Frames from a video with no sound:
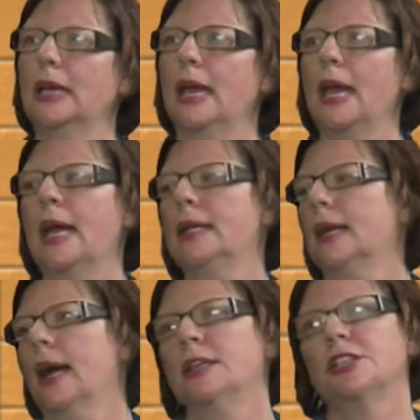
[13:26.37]
And
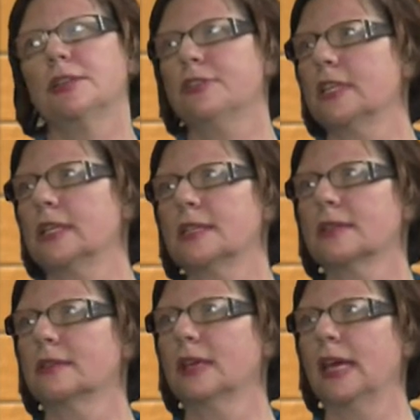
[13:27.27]
I shifted.
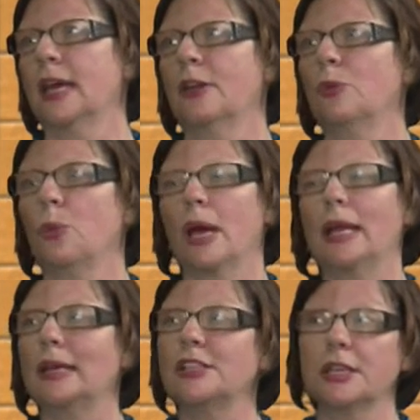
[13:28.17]
And when
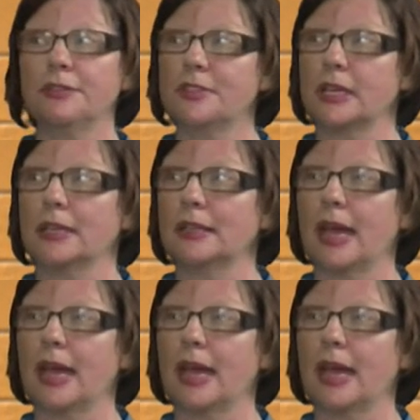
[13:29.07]
I shifted,